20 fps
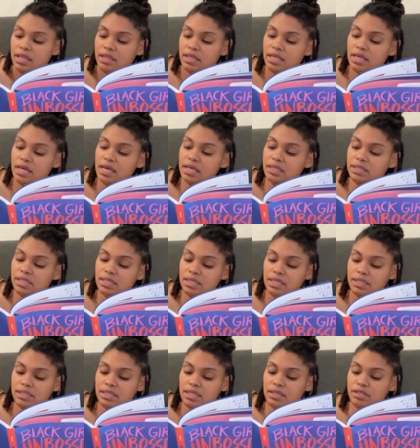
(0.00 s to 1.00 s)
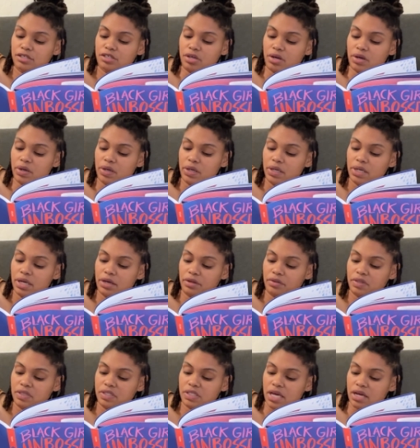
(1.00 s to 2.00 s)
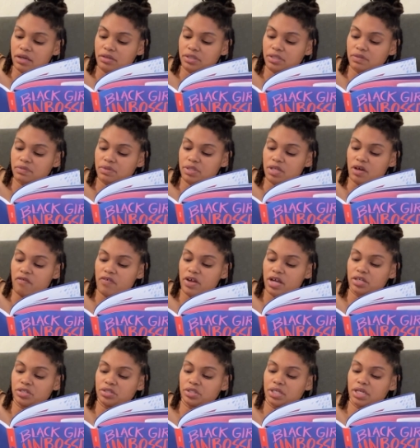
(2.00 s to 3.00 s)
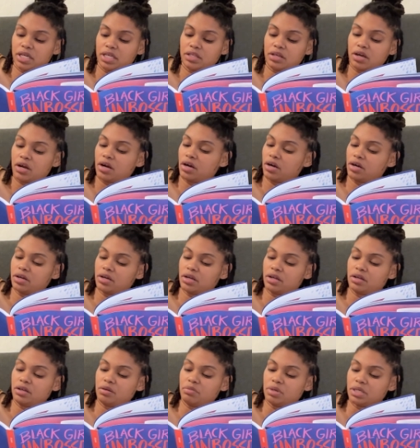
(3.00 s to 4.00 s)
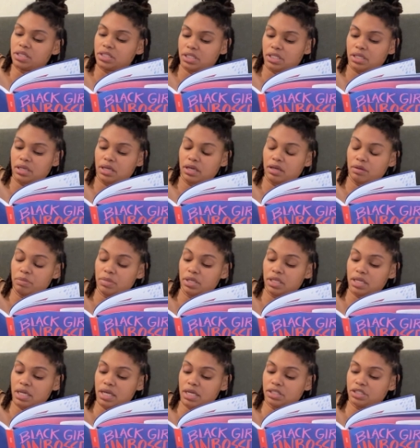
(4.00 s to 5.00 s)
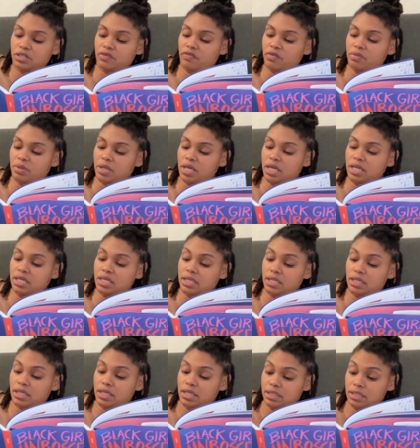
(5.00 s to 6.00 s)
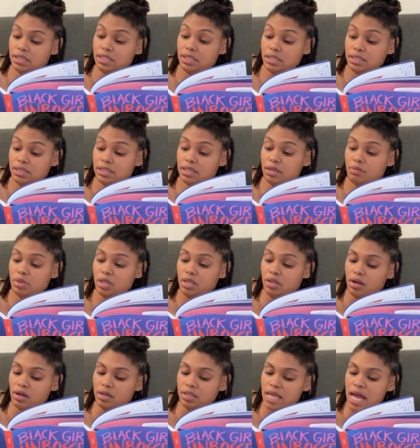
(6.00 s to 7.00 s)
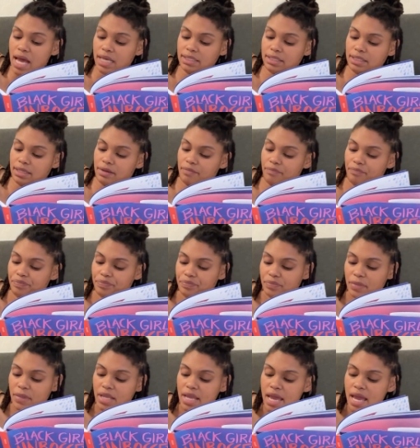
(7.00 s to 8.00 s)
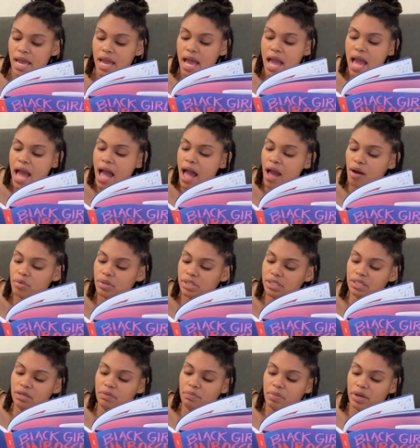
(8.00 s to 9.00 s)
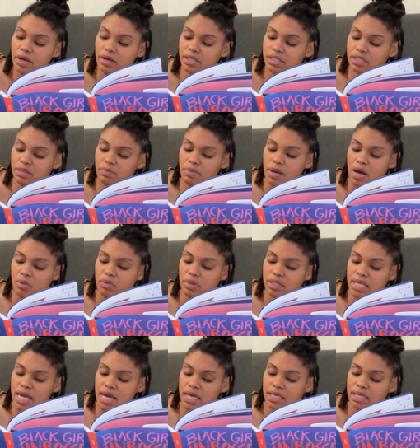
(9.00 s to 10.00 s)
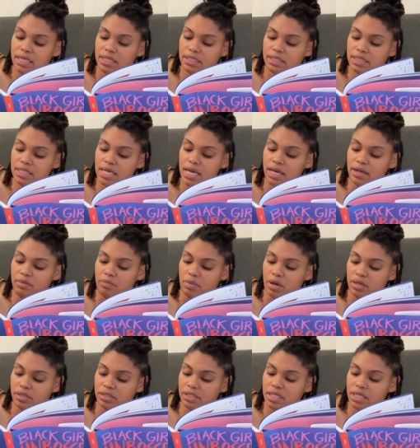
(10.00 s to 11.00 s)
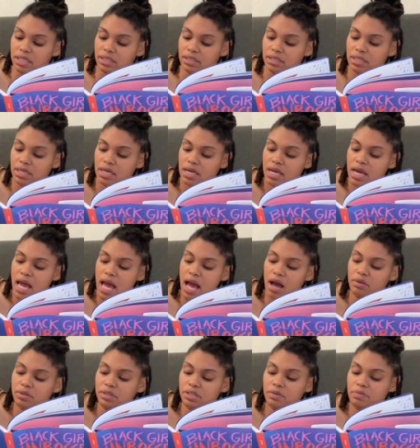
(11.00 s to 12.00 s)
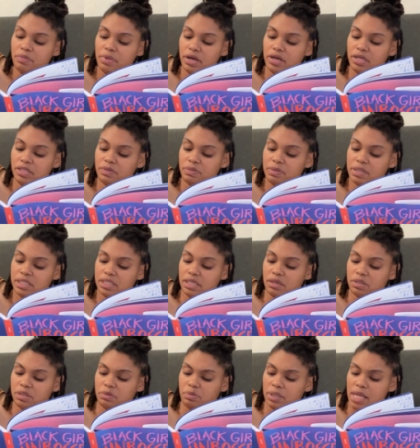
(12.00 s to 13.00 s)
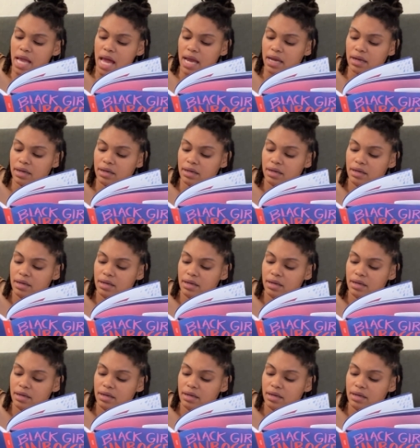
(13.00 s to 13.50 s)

The incidents can start unhealthy cycles of self hatred, and the hurt and humili- humiliation from the in- incidents can be long lasting. I wasn't embarrassed about what that kid said, Amara says. I was embarrassed because I was black.